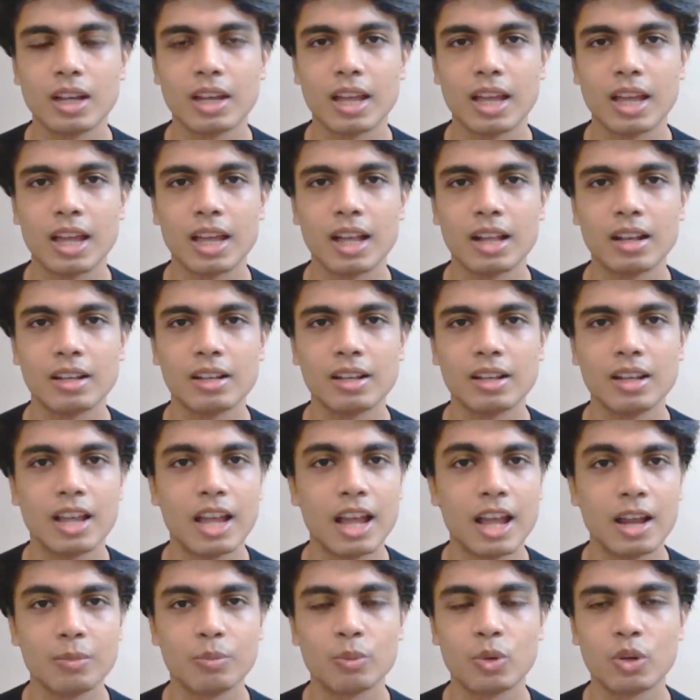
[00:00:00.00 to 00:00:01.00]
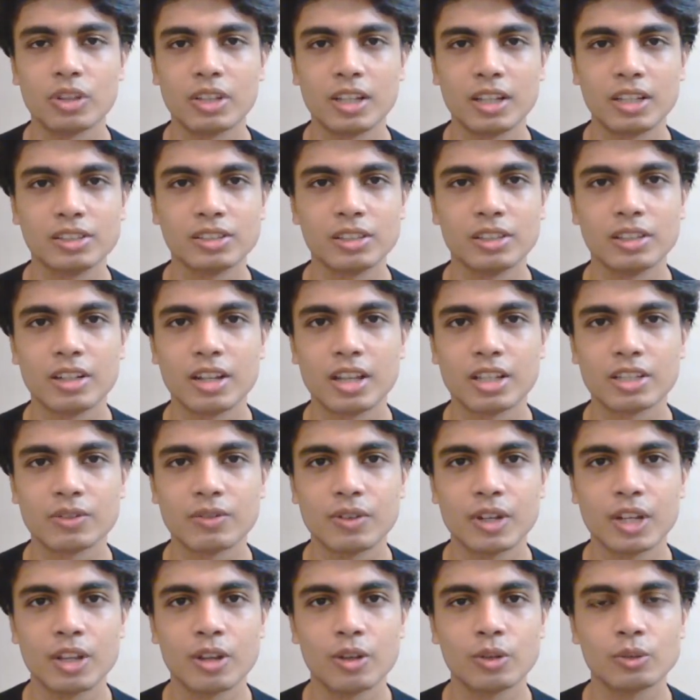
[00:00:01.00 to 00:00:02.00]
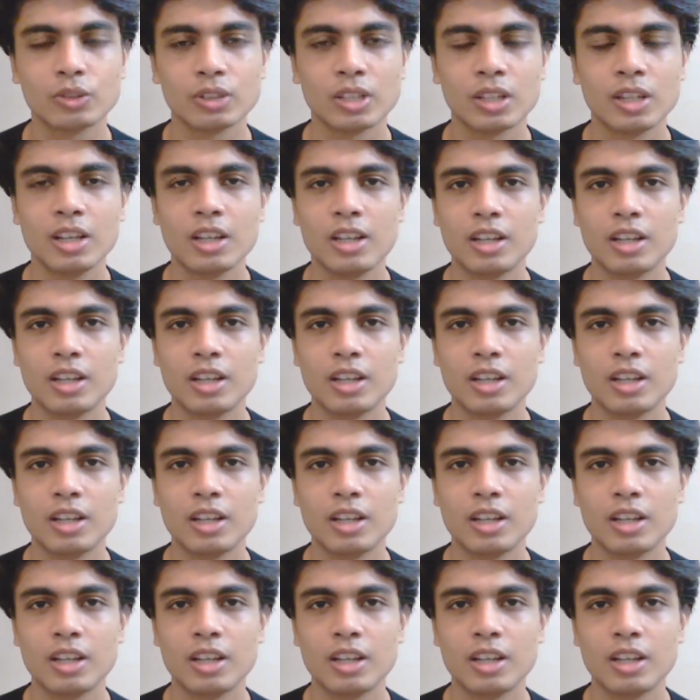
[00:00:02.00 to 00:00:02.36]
I'll add more things in the next videos.